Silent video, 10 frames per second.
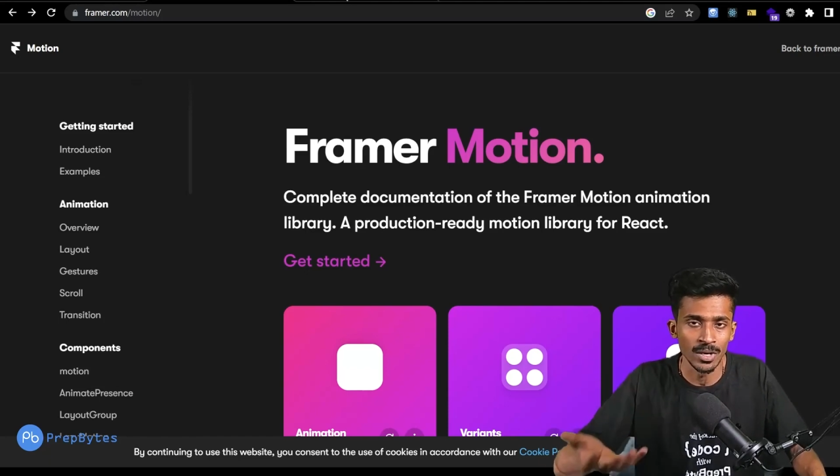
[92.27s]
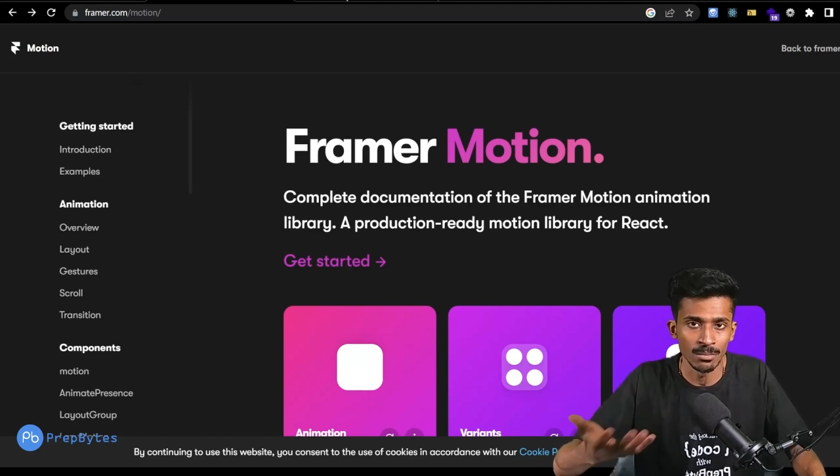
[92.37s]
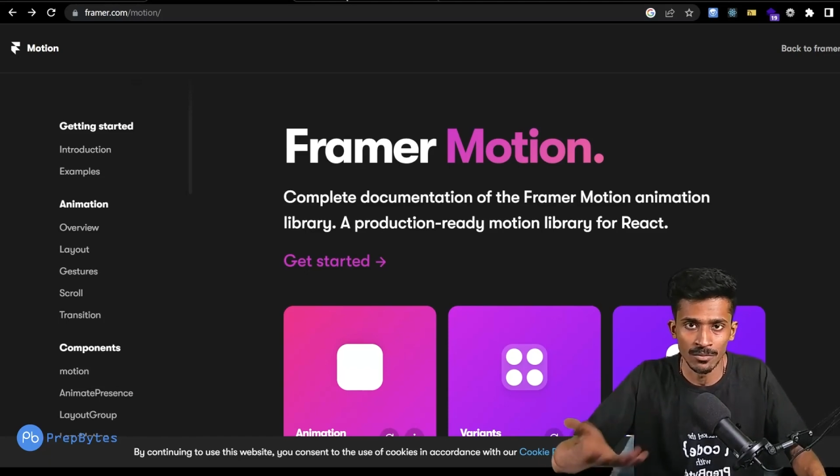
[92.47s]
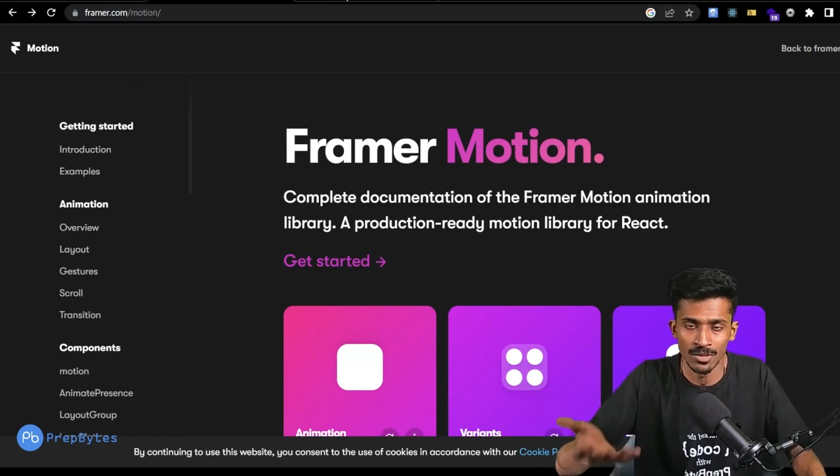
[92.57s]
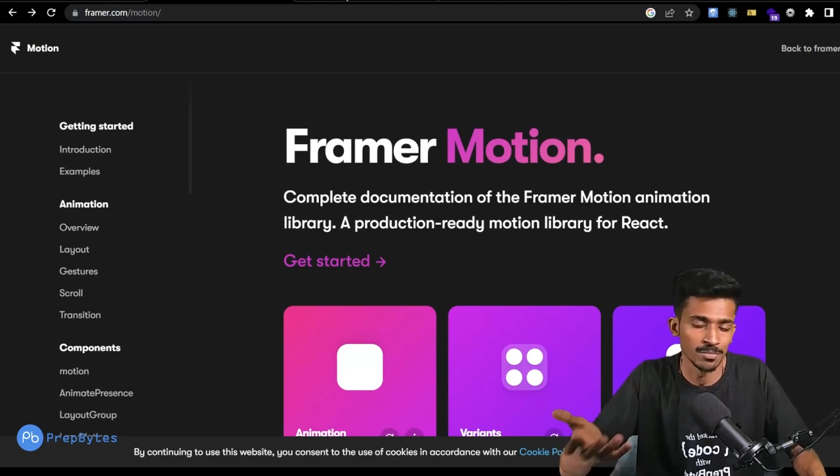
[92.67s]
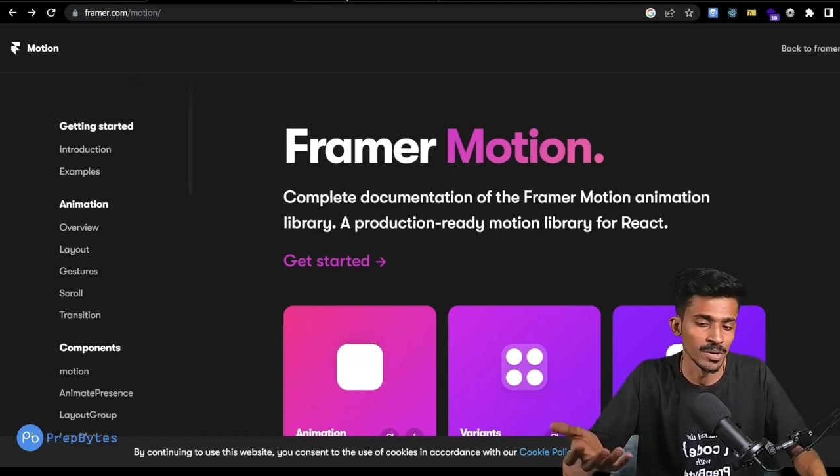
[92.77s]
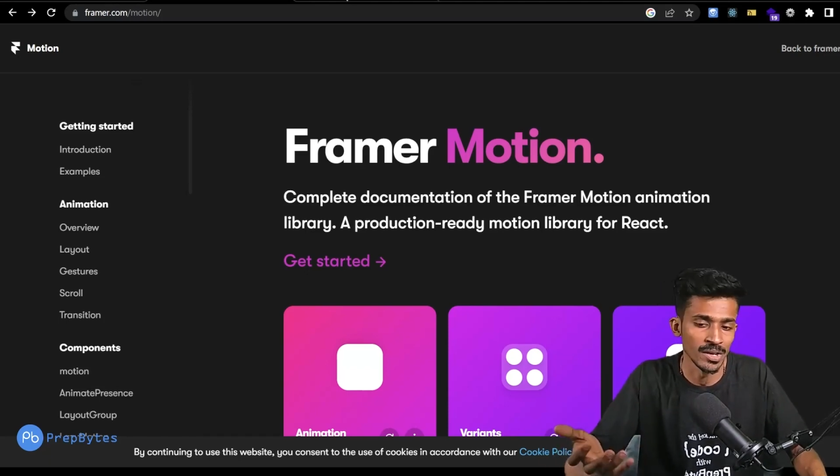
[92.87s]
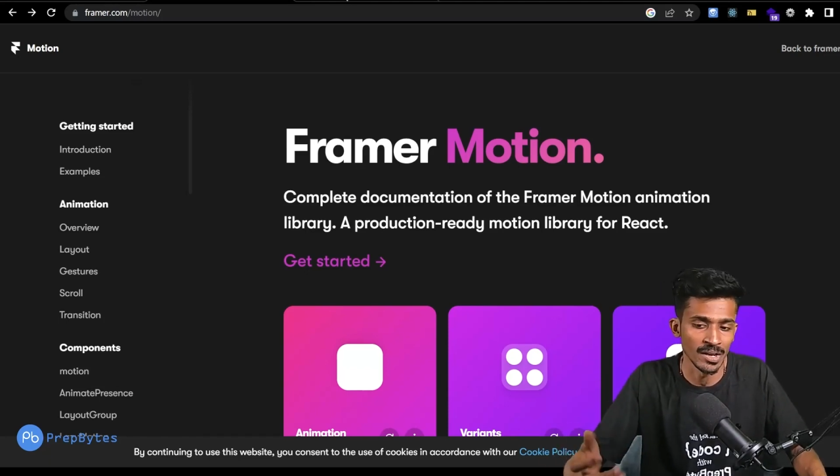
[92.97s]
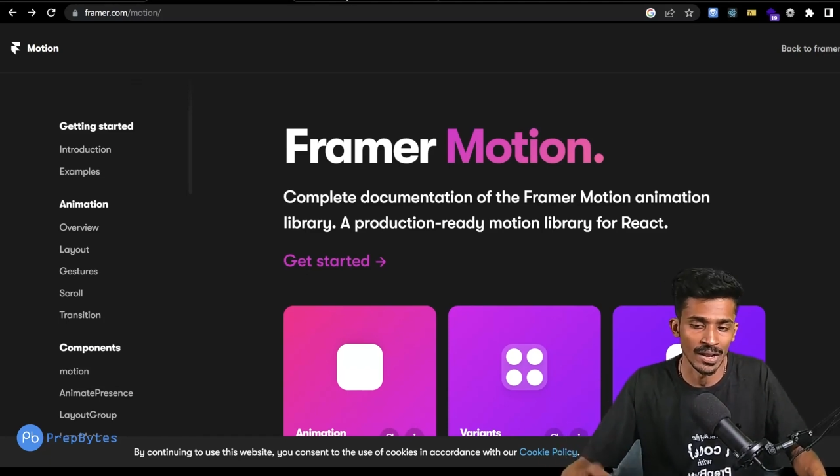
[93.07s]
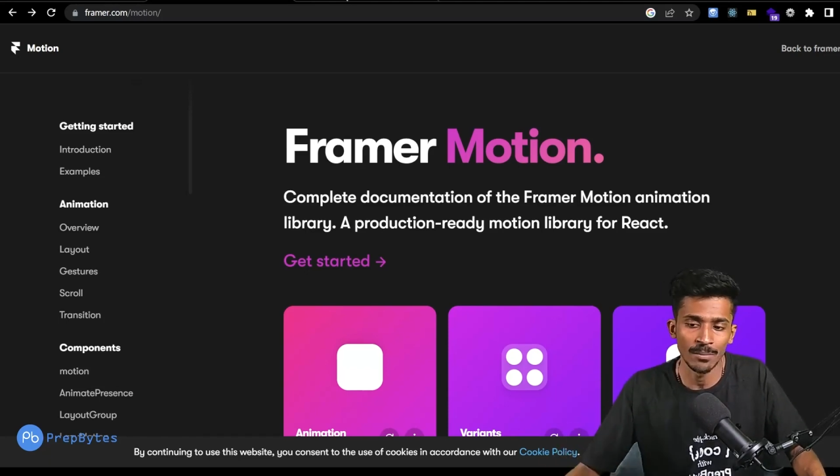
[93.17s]
with this particular
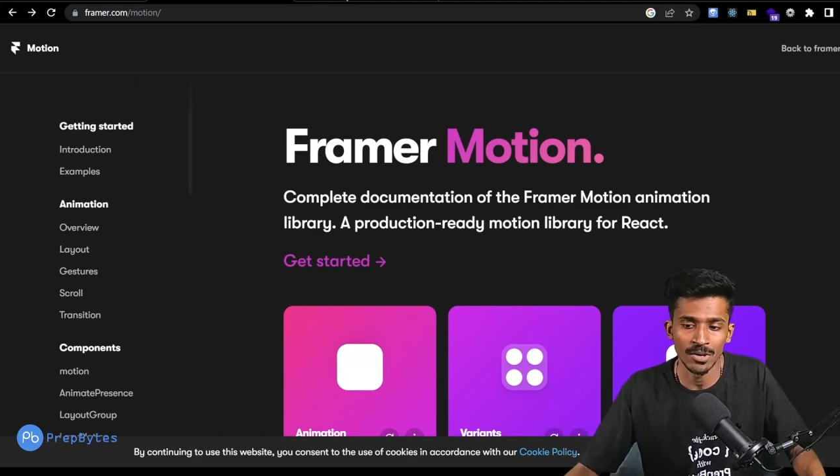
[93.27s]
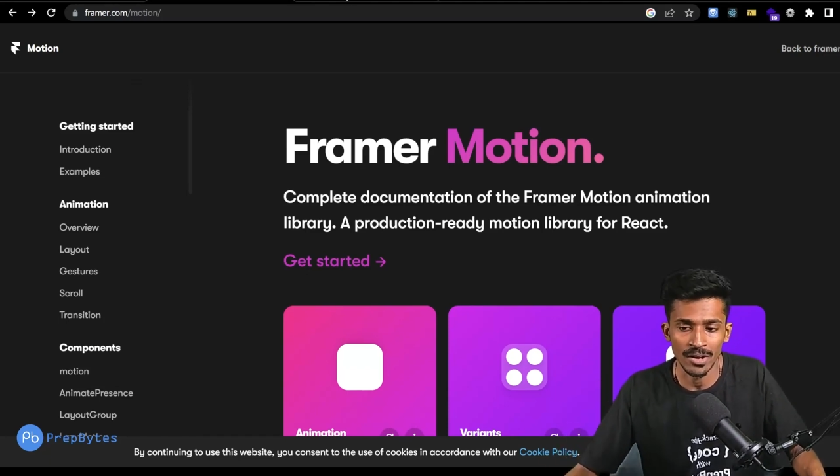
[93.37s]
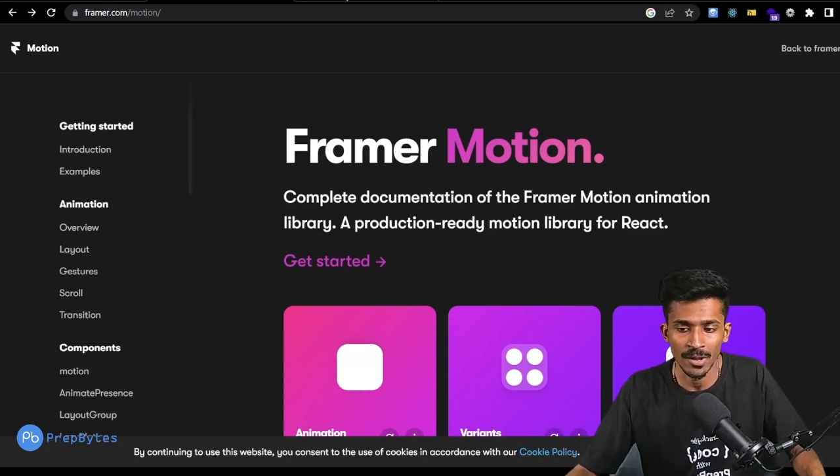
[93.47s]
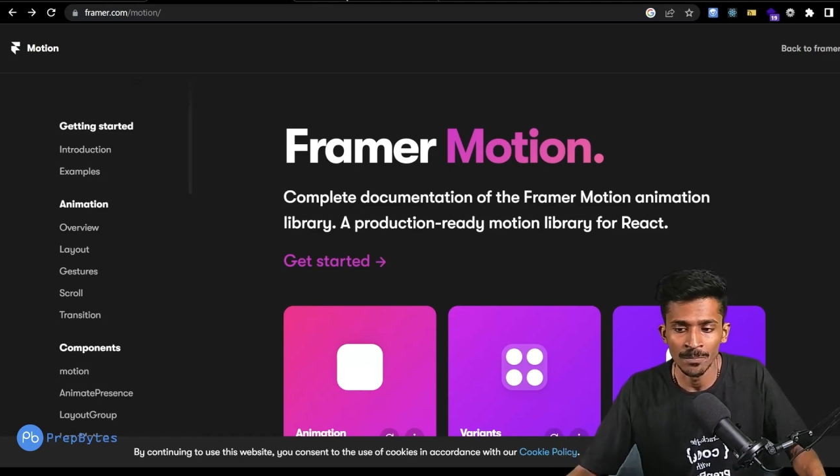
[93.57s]
library.